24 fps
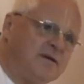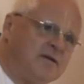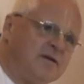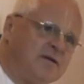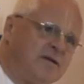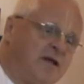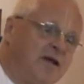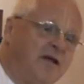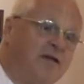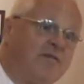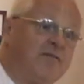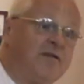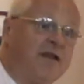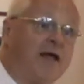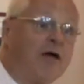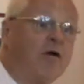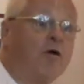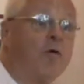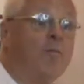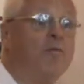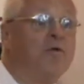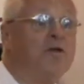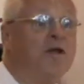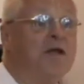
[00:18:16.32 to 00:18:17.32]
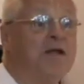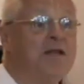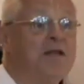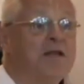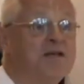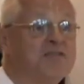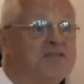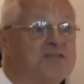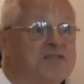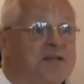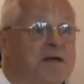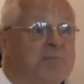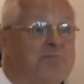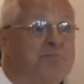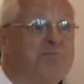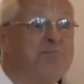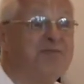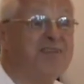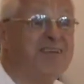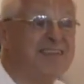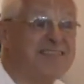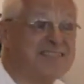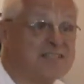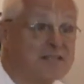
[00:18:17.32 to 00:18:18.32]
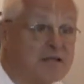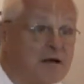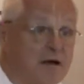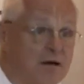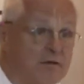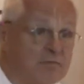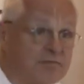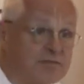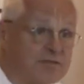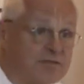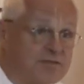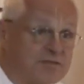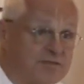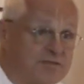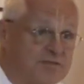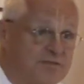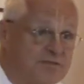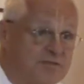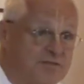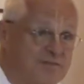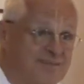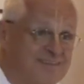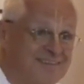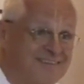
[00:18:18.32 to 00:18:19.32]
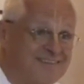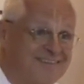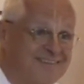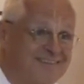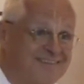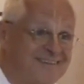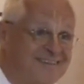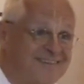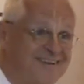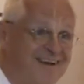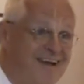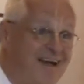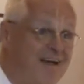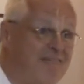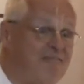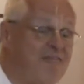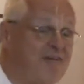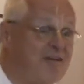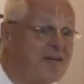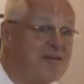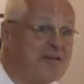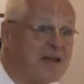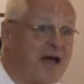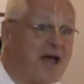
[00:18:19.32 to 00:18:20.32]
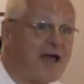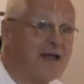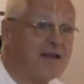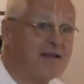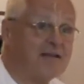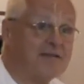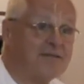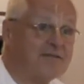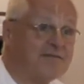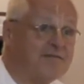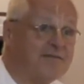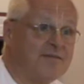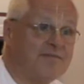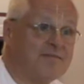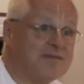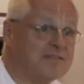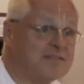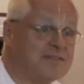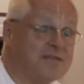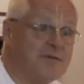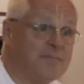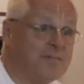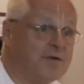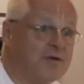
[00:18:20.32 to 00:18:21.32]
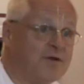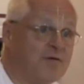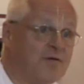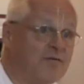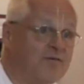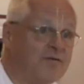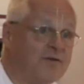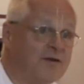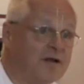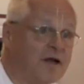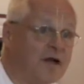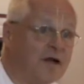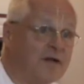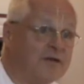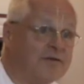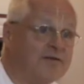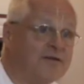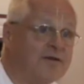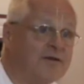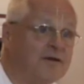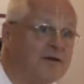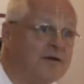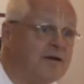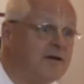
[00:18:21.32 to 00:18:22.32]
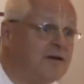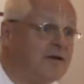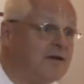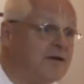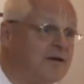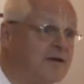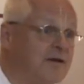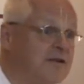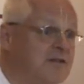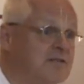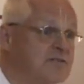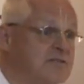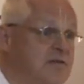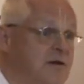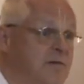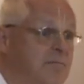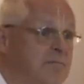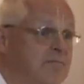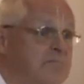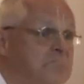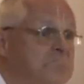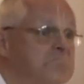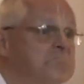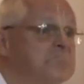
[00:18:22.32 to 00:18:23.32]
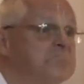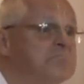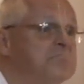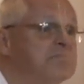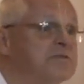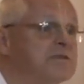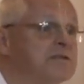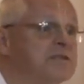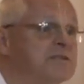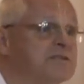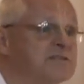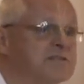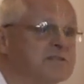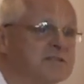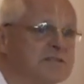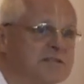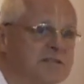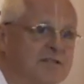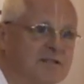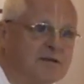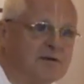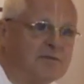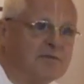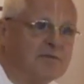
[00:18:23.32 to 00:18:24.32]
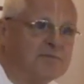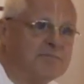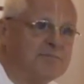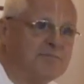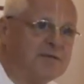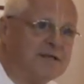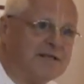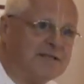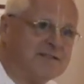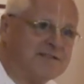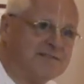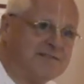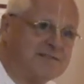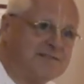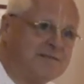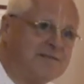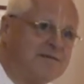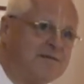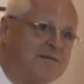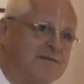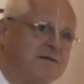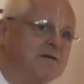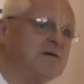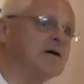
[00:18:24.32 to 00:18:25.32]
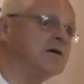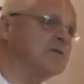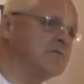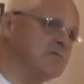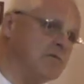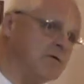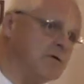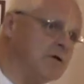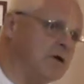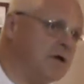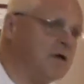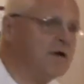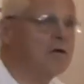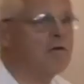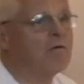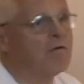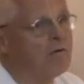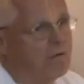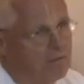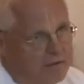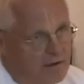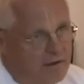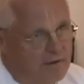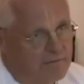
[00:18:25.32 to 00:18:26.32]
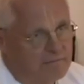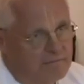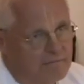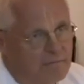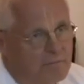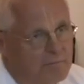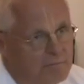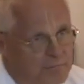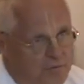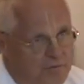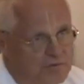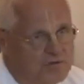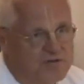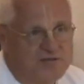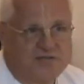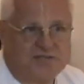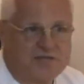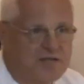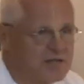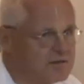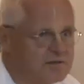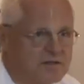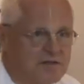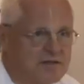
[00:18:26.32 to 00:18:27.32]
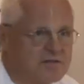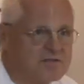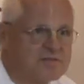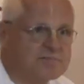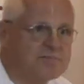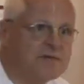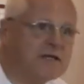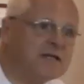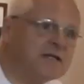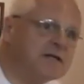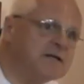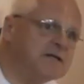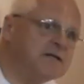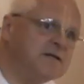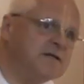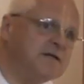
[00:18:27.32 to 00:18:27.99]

They even accommodate us in a priest houses. Every night we were sleeping overnight in some priest, place. Catholic or Protestant, doesn't matter.